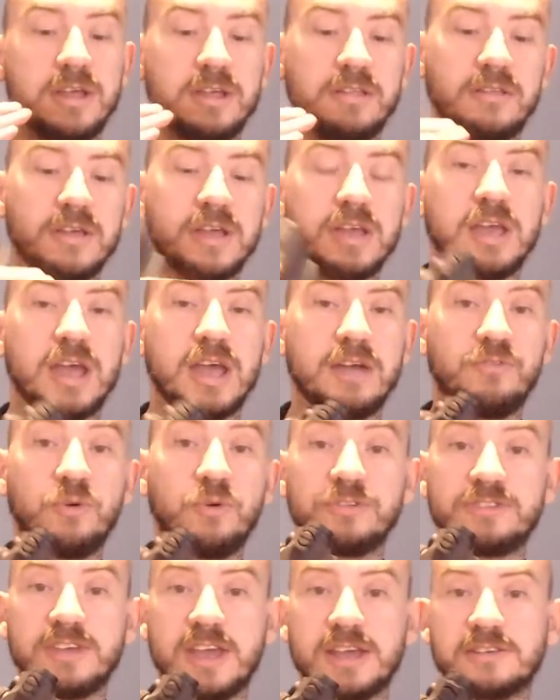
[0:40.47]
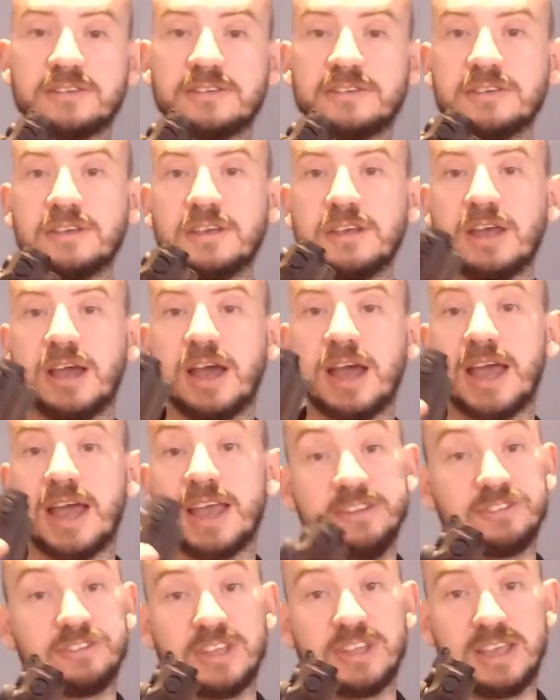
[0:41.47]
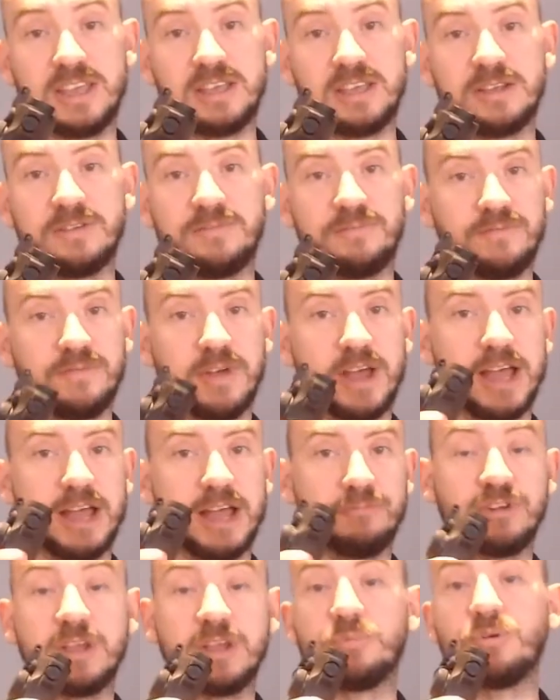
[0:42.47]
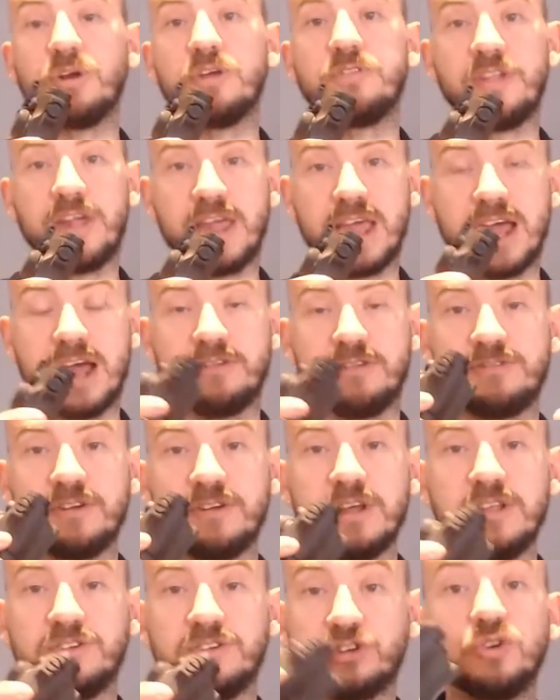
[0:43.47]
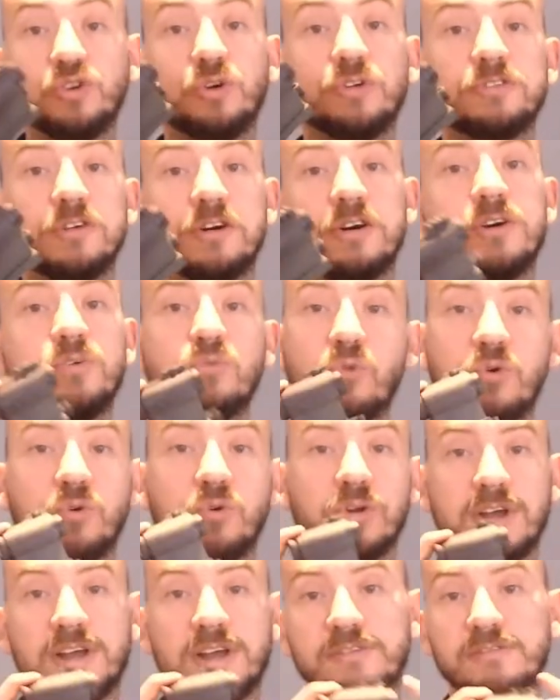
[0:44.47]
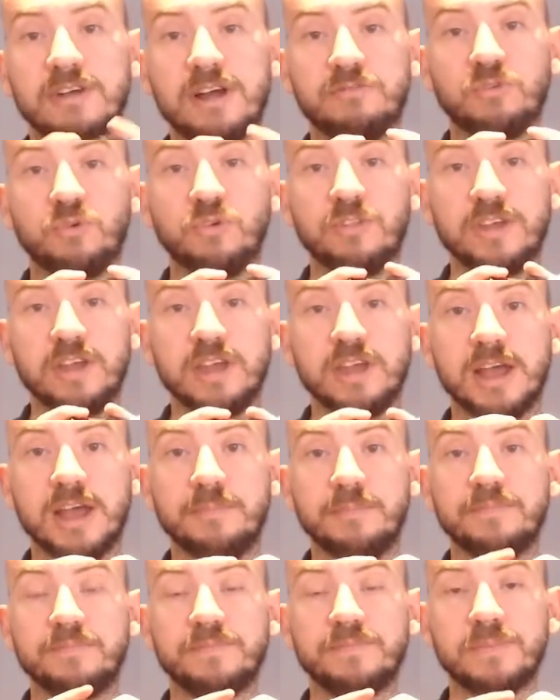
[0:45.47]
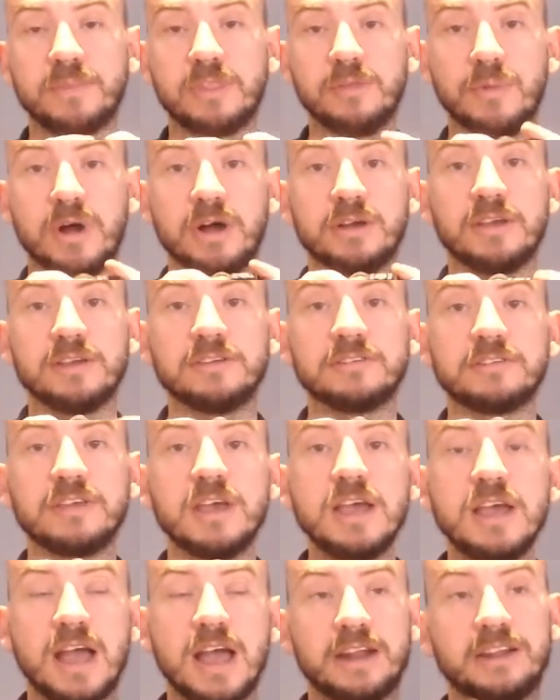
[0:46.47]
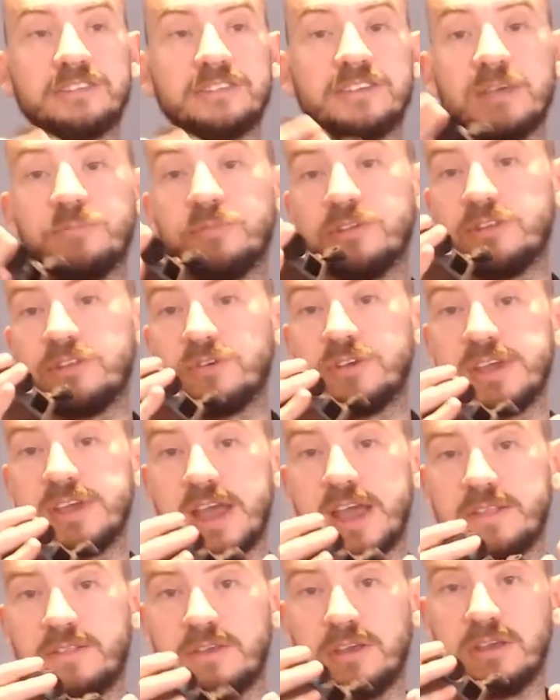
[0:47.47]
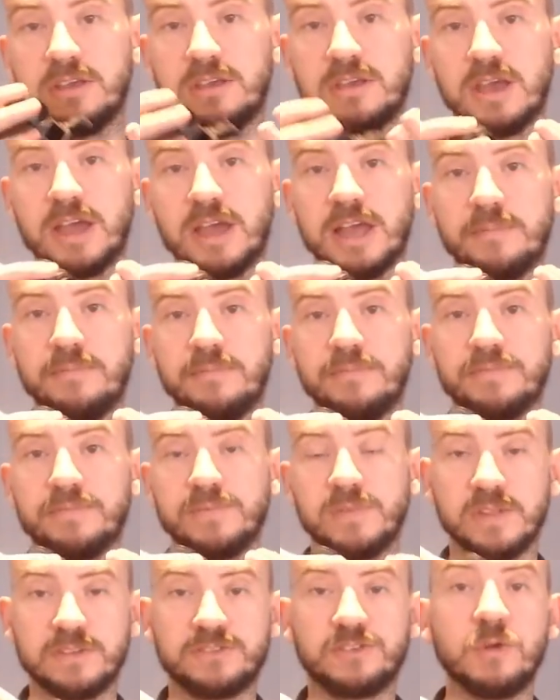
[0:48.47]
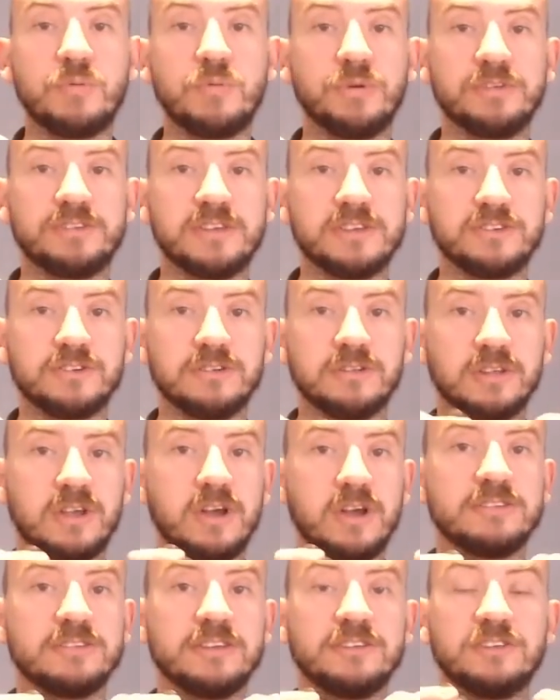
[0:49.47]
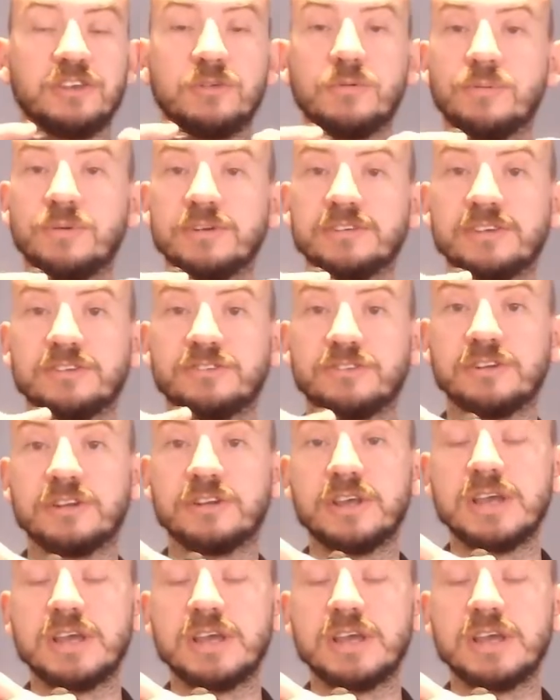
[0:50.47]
The Vortex HD repro that they have, short dot, all have all the markings. And the same with, you can get the Super Precision, Geisley Super Precision